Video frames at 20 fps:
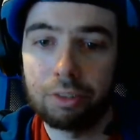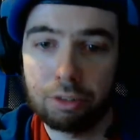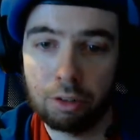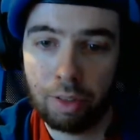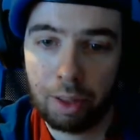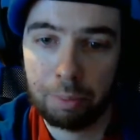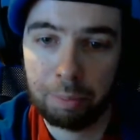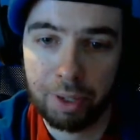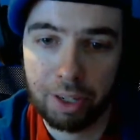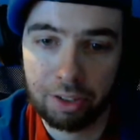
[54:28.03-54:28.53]
that
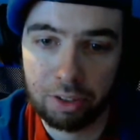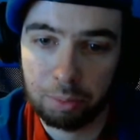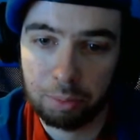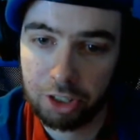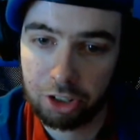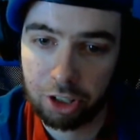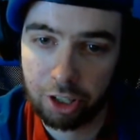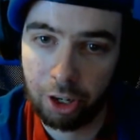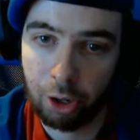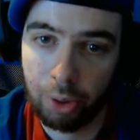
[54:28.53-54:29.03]
because I'm actually
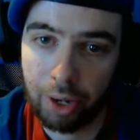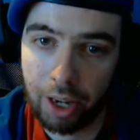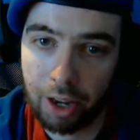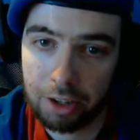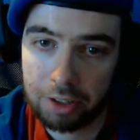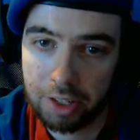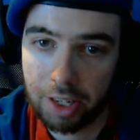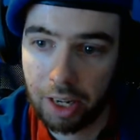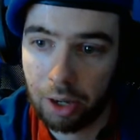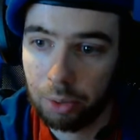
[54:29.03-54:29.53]
going out of
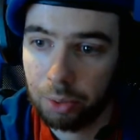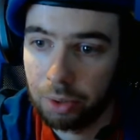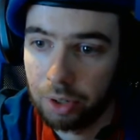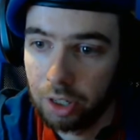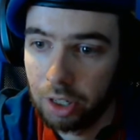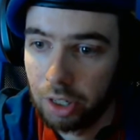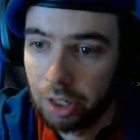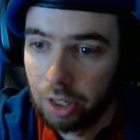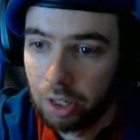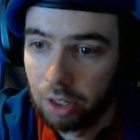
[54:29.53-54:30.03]
town
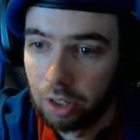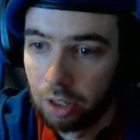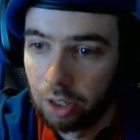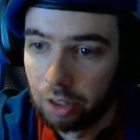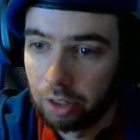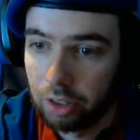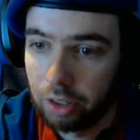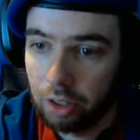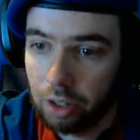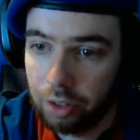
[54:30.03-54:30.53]

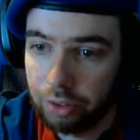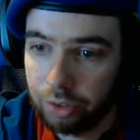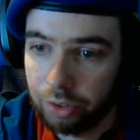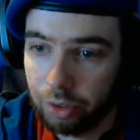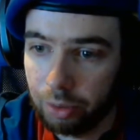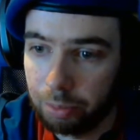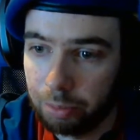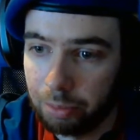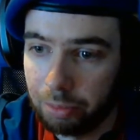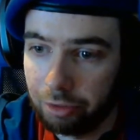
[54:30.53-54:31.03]
on
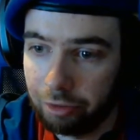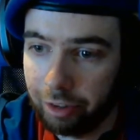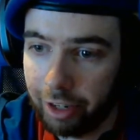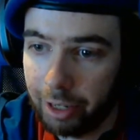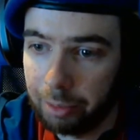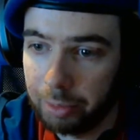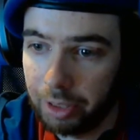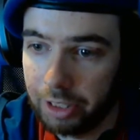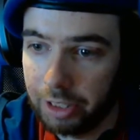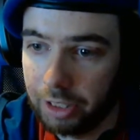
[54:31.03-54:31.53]
some
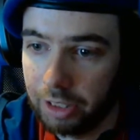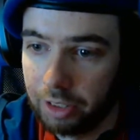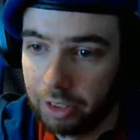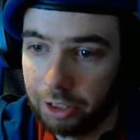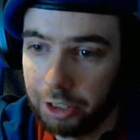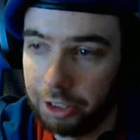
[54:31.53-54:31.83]
family